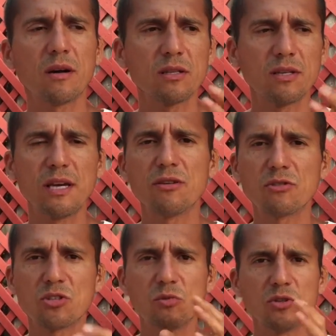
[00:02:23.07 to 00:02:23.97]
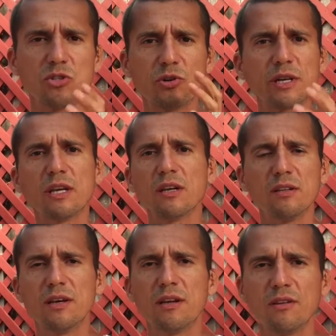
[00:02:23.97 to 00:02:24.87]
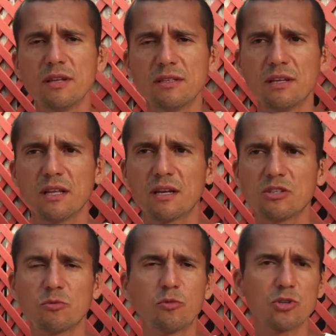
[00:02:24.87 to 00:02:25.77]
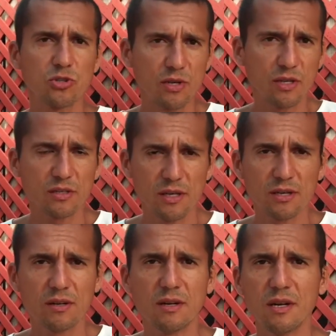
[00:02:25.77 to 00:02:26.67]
container or a drinking container, let's say like a sports drink container.